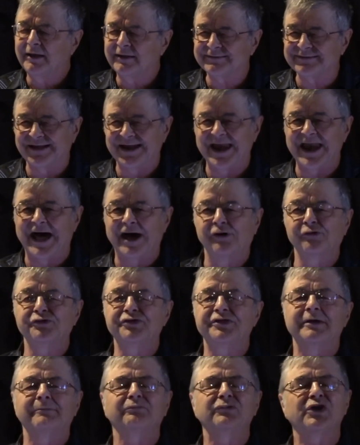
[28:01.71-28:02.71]
has
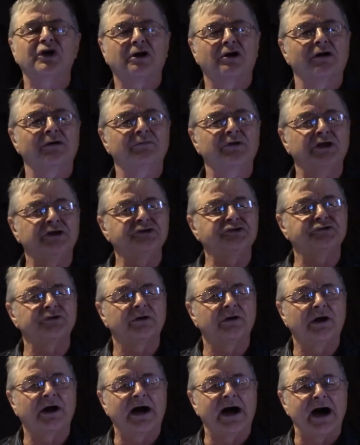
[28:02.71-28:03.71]
allowed them to come into
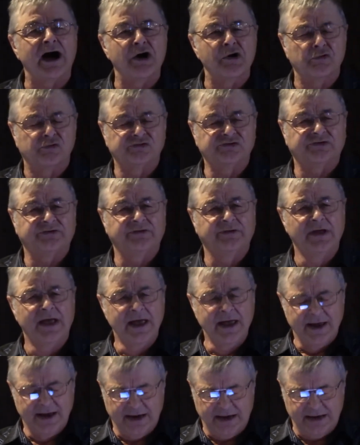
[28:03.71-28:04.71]
her house.
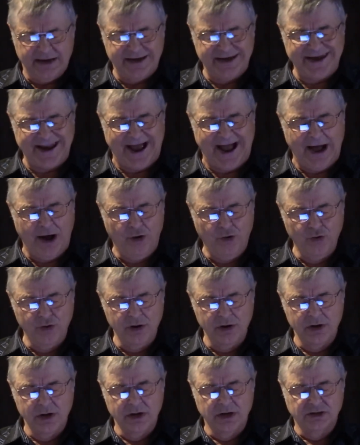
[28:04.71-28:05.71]
And
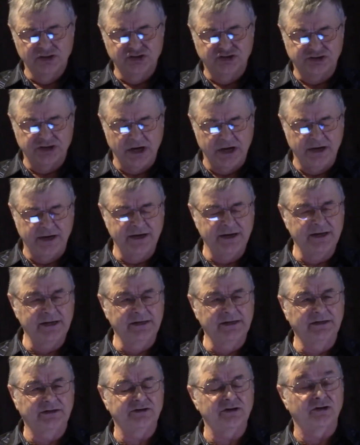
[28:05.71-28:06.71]
now
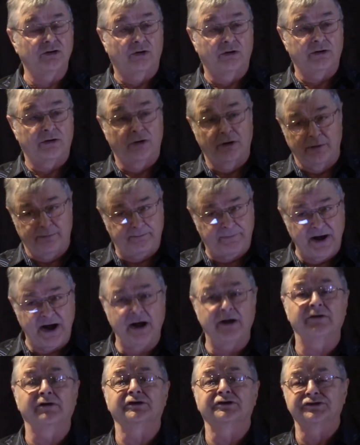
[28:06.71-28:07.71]
her
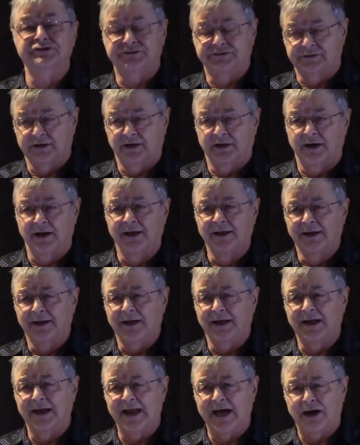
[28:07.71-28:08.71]
parents did
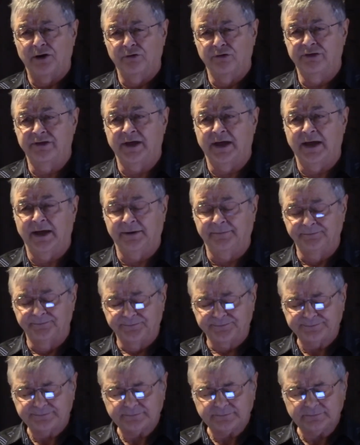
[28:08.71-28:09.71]
allow that.
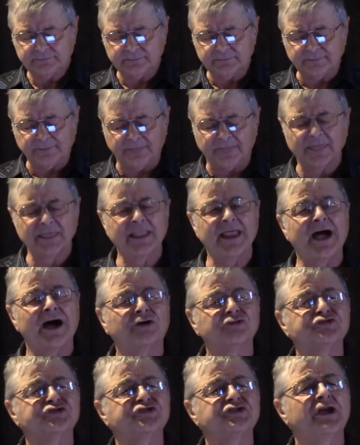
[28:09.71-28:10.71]

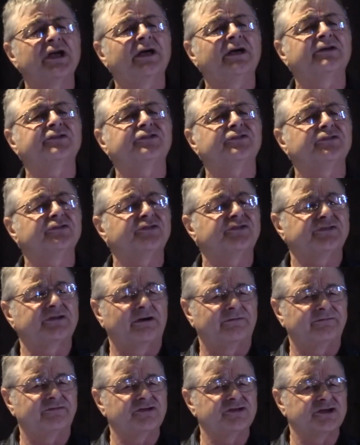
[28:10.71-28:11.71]
Now she has to
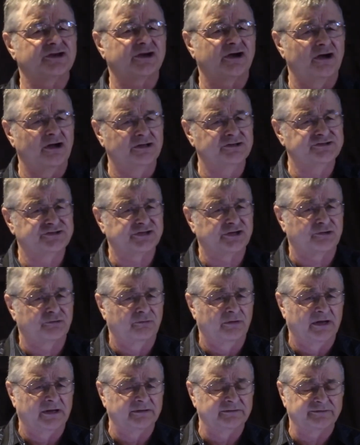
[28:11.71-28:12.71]
suffer the
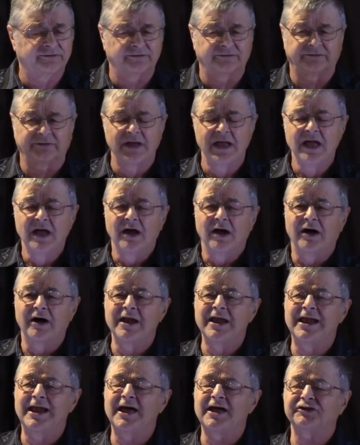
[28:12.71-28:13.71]
consequences.
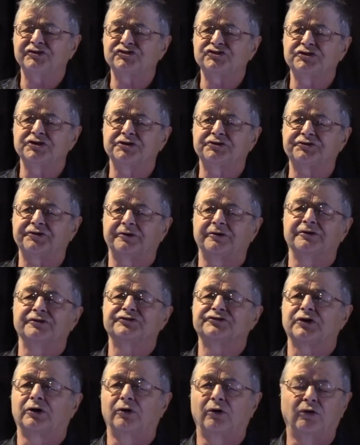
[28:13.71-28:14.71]
Unless she
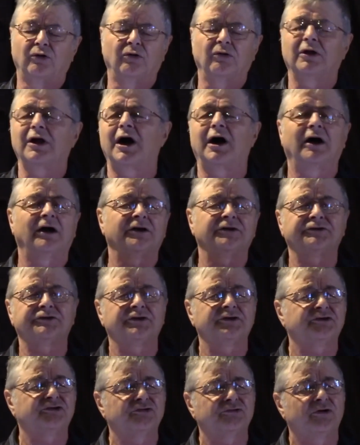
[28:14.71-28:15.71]
turns
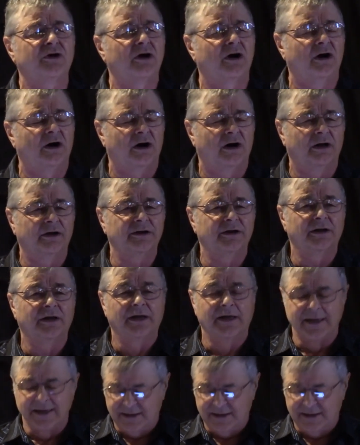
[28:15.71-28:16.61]
wholehearted to God,